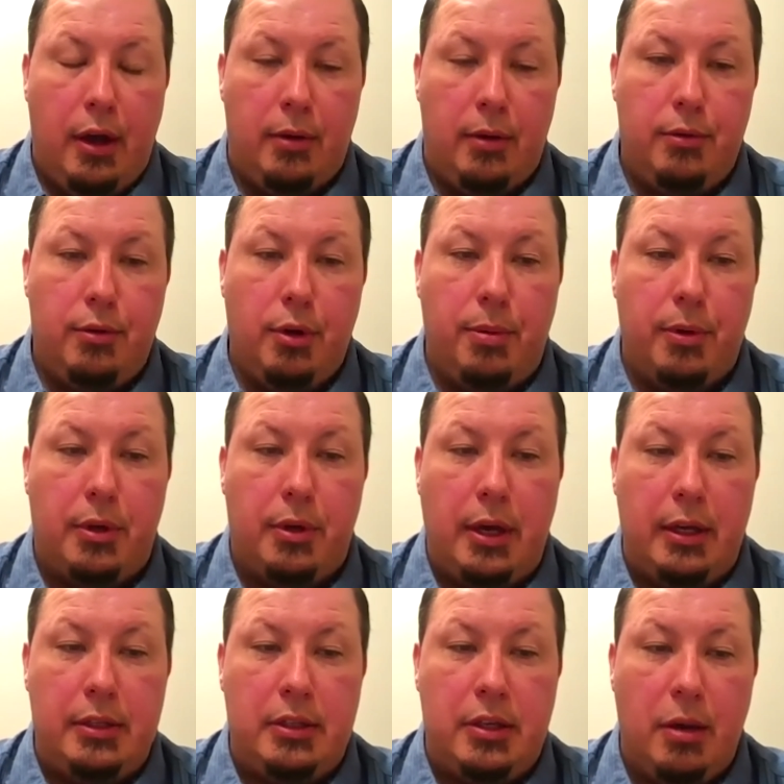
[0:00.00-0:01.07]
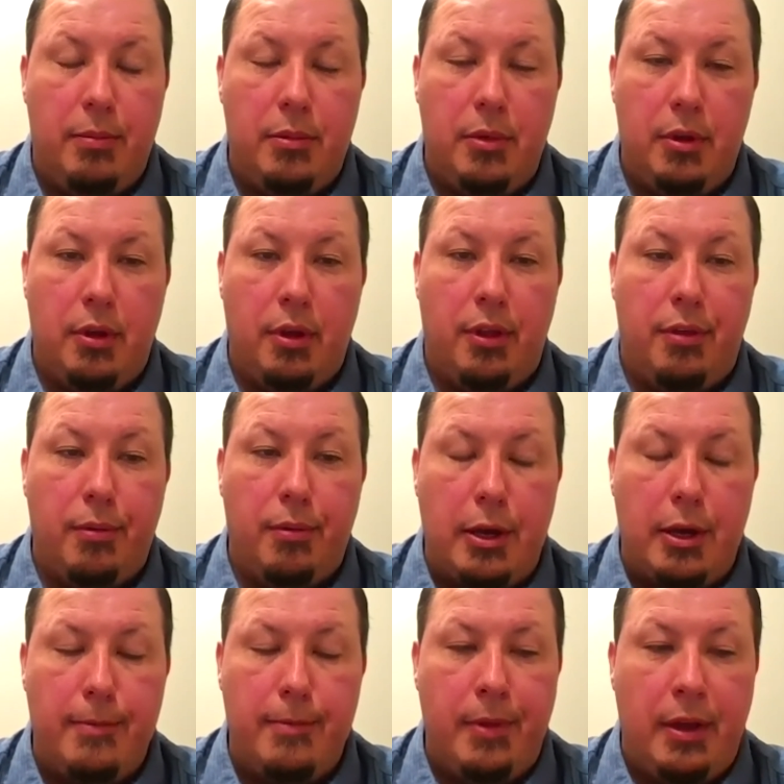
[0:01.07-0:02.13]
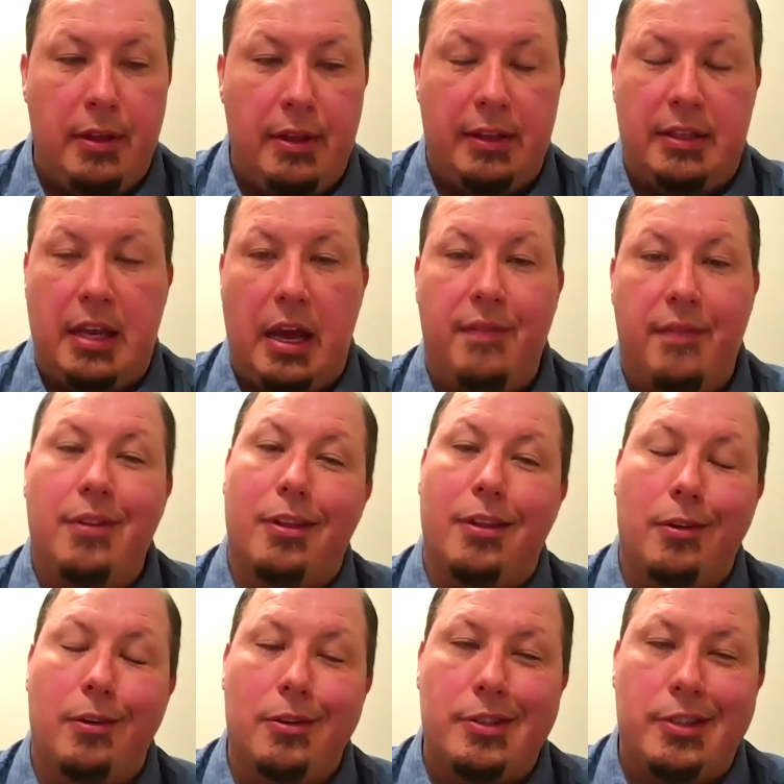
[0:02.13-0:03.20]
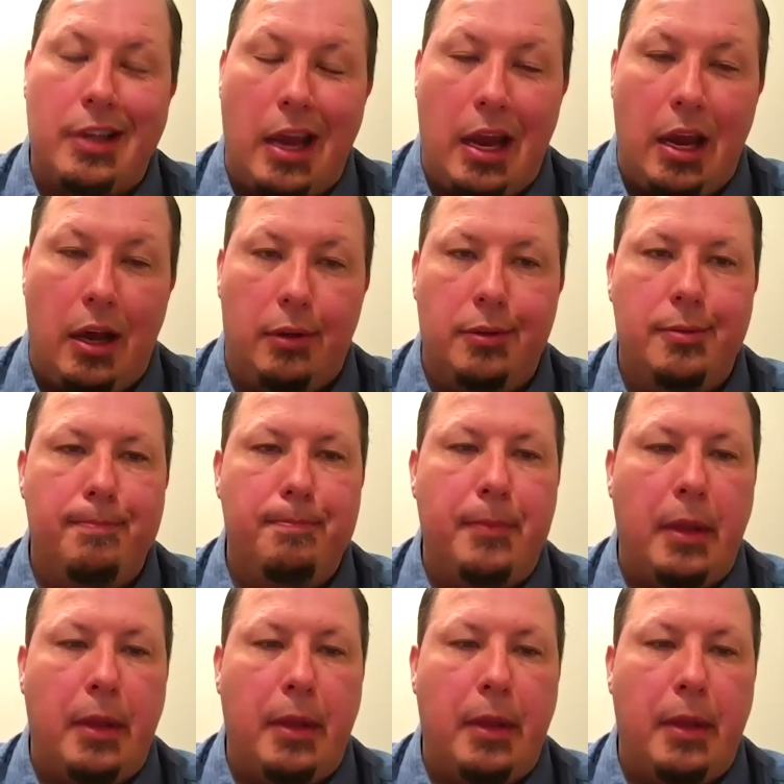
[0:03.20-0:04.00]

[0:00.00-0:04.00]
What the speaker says: a group of kids coming in at 3 that's having to learn sounds,